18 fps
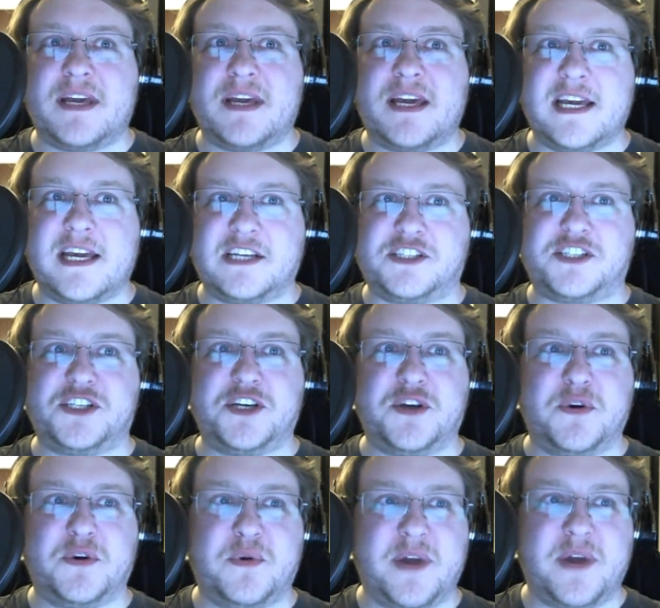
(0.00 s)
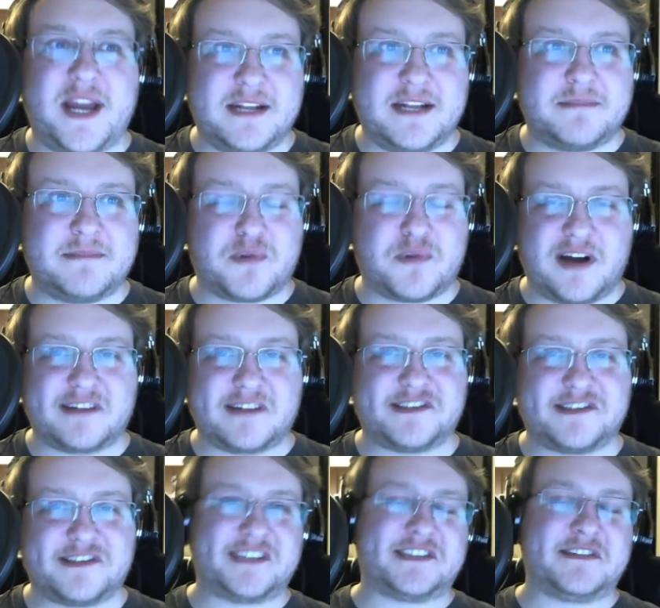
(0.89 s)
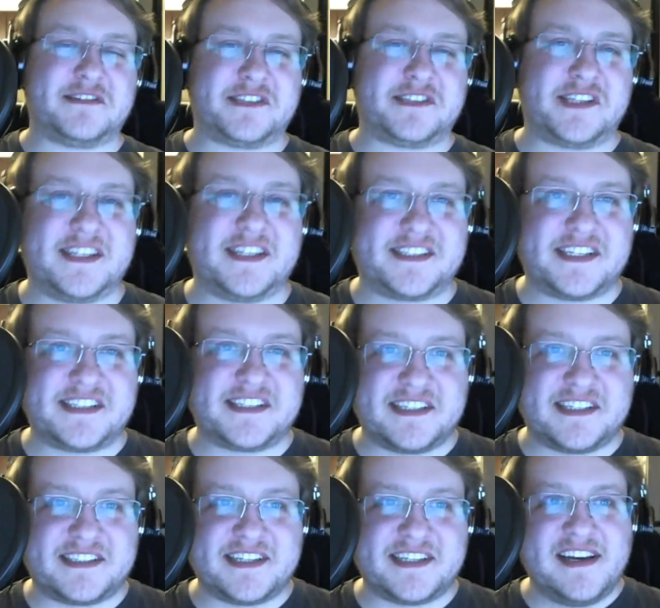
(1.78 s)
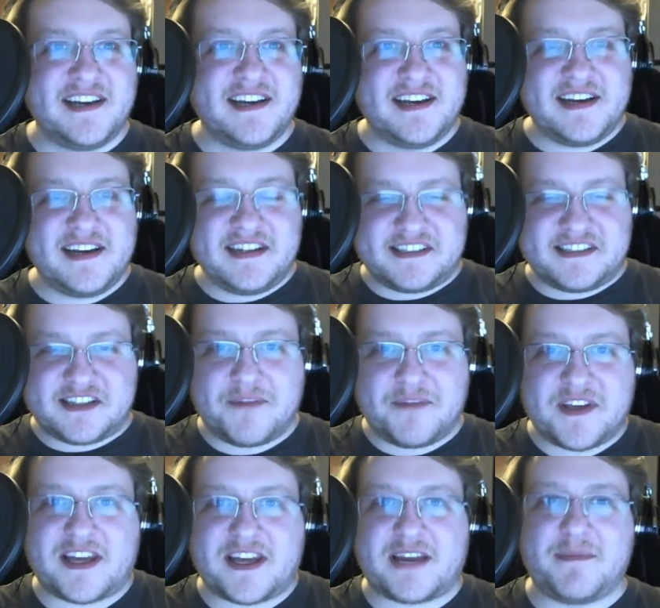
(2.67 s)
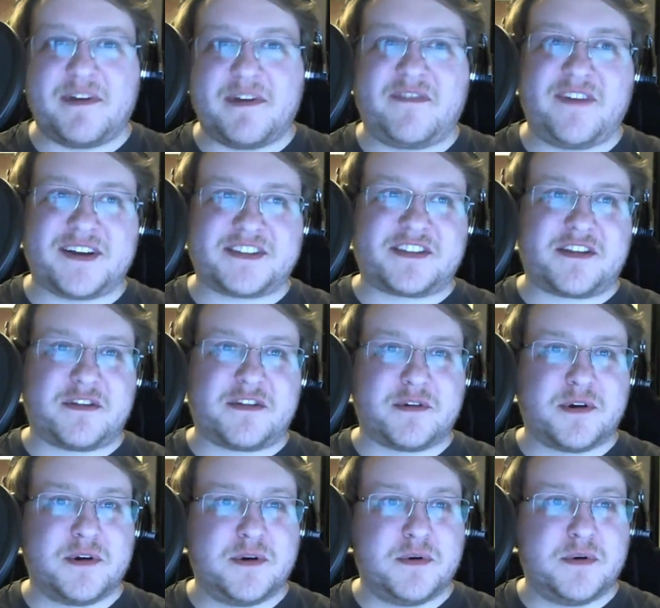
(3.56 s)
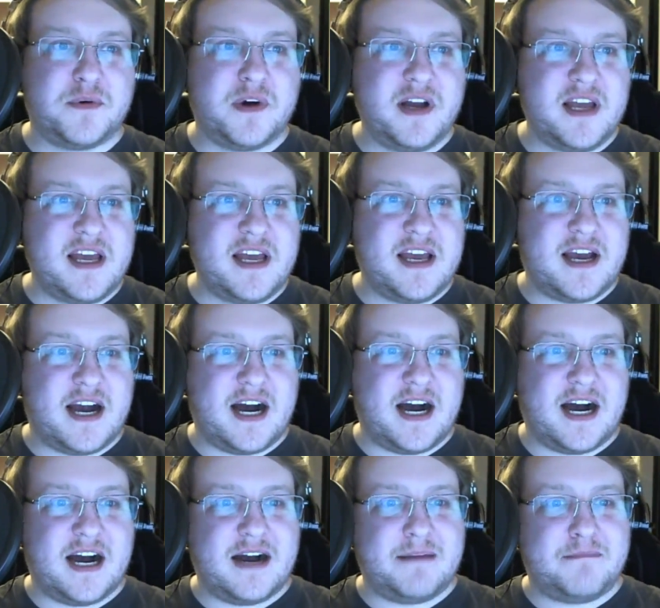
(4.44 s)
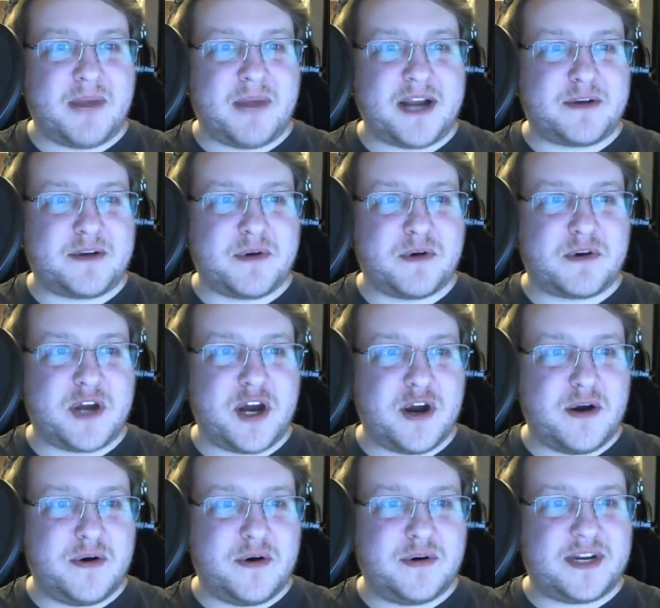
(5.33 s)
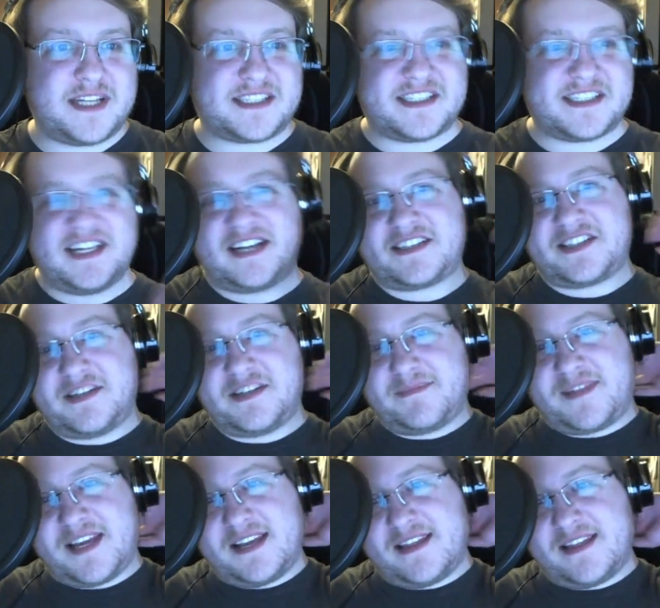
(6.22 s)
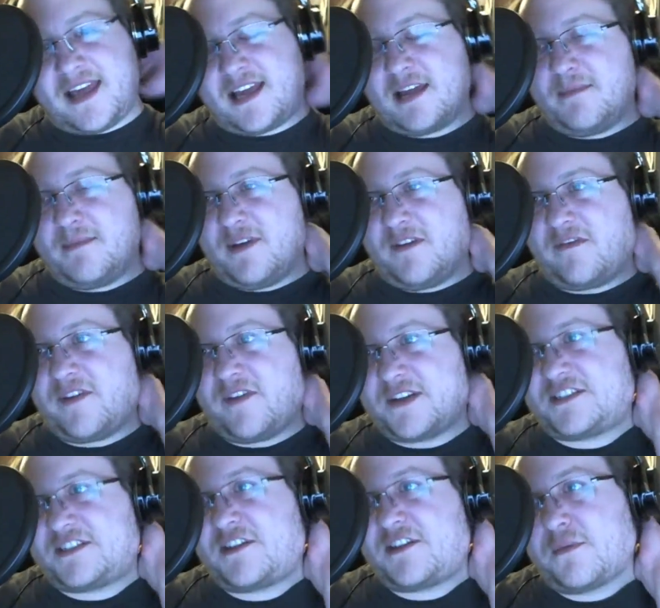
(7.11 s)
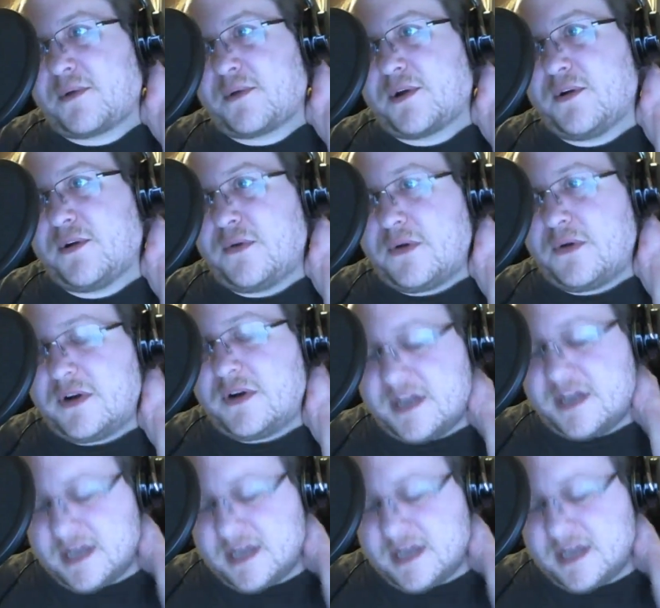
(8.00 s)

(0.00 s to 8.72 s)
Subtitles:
issue in processors. And this isn't something that can be fixed through microcode. It's not something that can be fixed through